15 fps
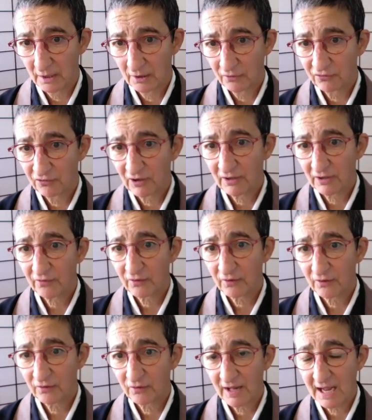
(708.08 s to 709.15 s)
just the
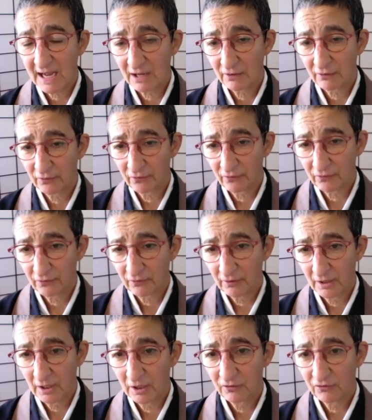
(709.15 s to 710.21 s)
sounds,
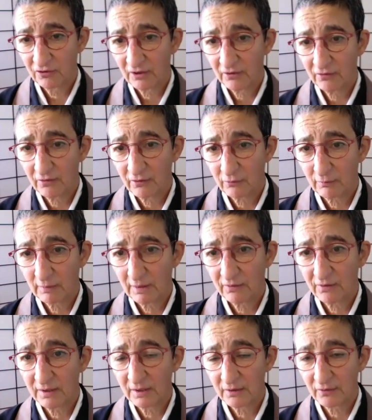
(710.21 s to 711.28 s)
just the
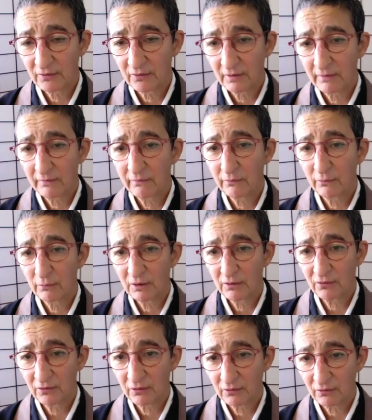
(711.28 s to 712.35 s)
resonance of
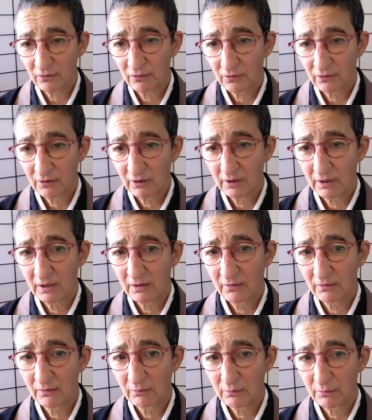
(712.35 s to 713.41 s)
voices in
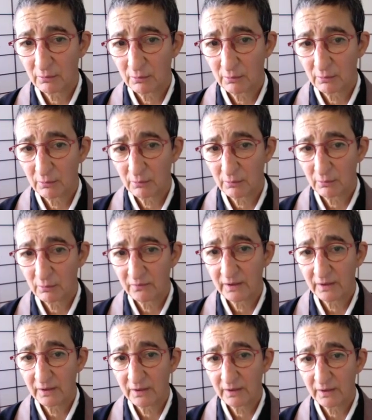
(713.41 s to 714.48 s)
the room
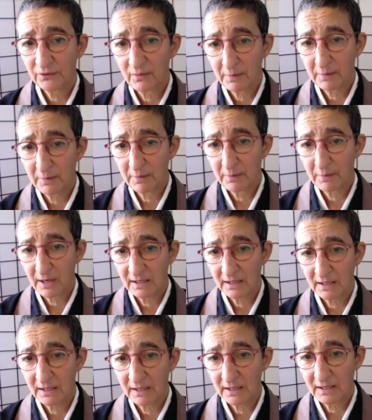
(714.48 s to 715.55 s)
felt in the
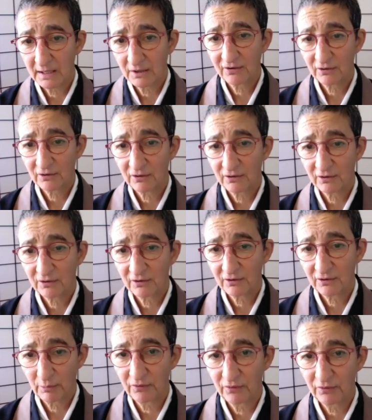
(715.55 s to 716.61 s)
body and
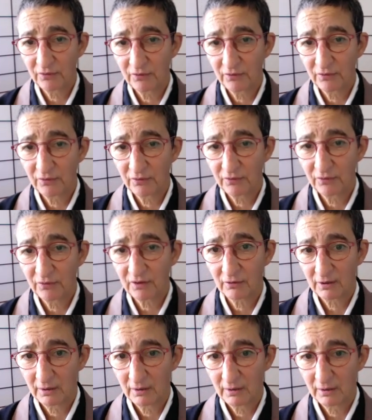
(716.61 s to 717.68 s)
chanted with one's
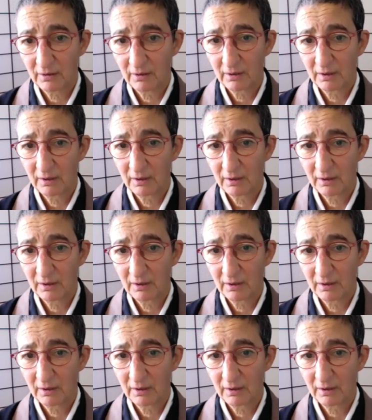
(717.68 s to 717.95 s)
ears.